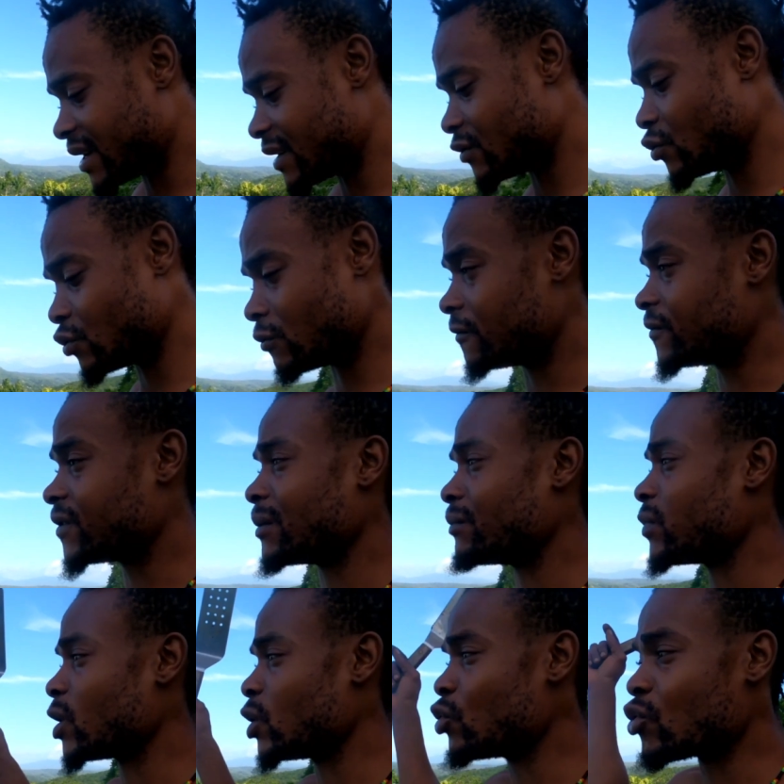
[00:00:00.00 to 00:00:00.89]
on the
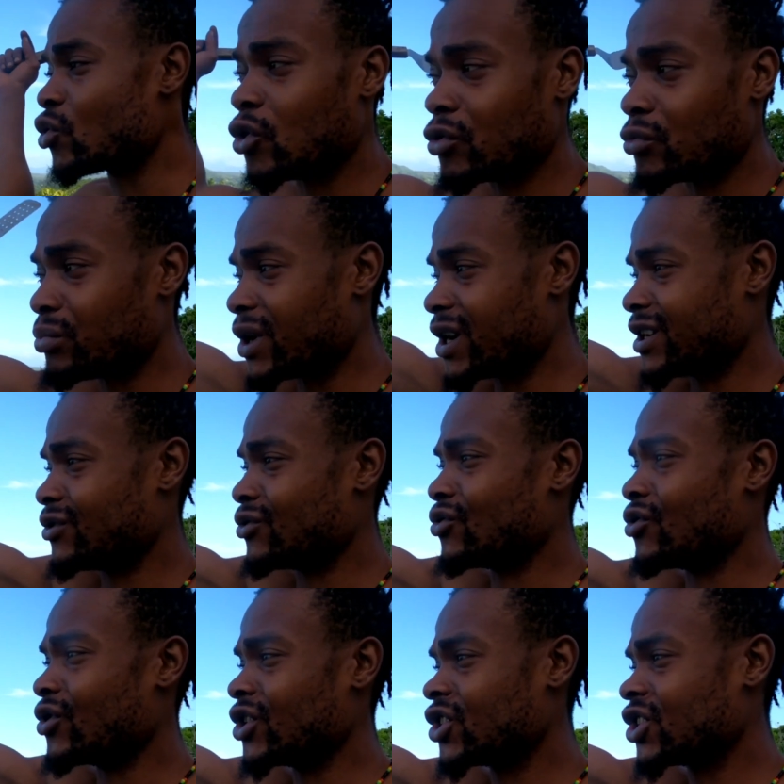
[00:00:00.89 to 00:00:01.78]
rooftop I look out for the
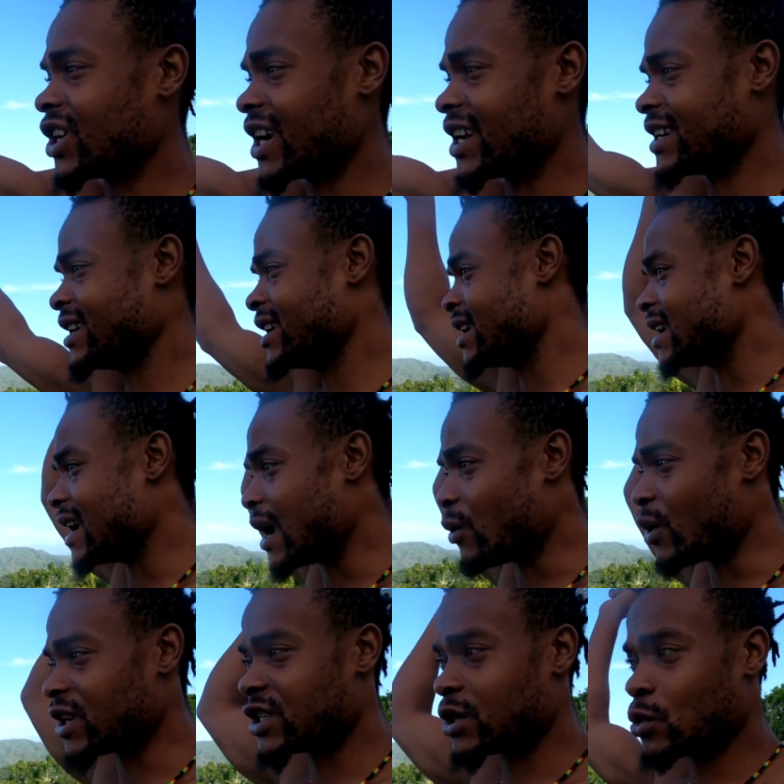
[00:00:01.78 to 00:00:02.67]
ocean
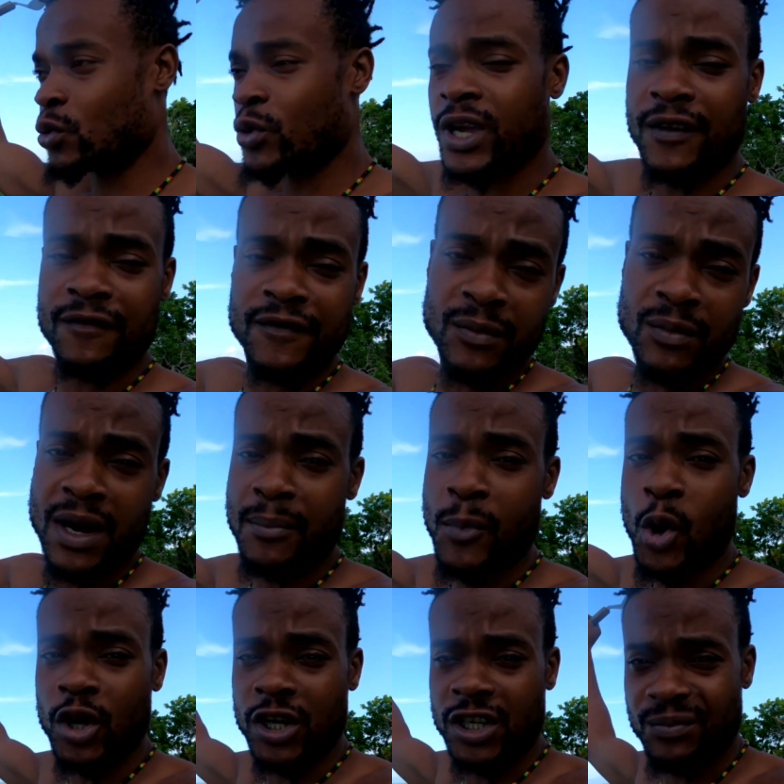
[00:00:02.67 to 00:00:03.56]
I watch you wave them a
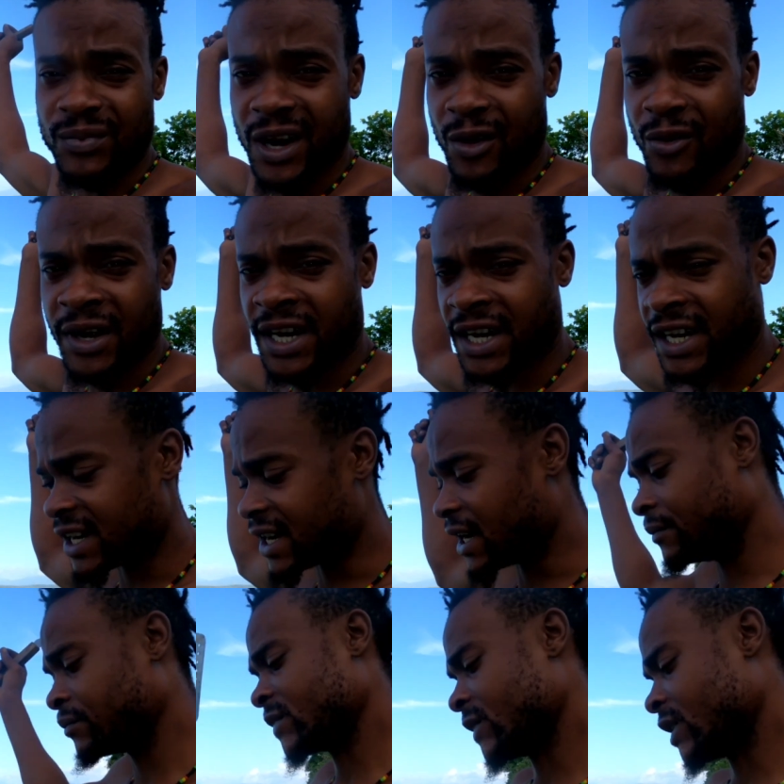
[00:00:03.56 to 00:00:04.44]
bounce by one another.